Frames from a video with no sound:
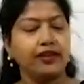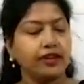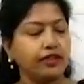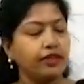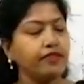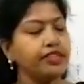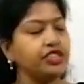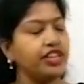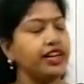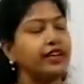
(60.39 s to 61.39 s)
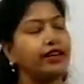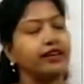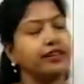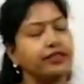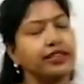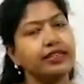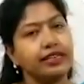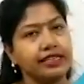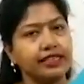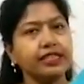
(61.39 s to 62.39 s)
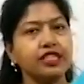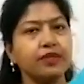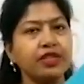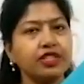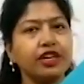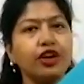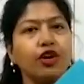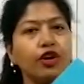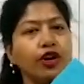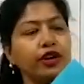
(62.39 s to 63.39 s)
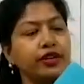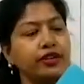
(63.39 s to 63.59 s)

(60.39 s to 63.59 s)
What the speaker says: We will check that is it symmetrical or not.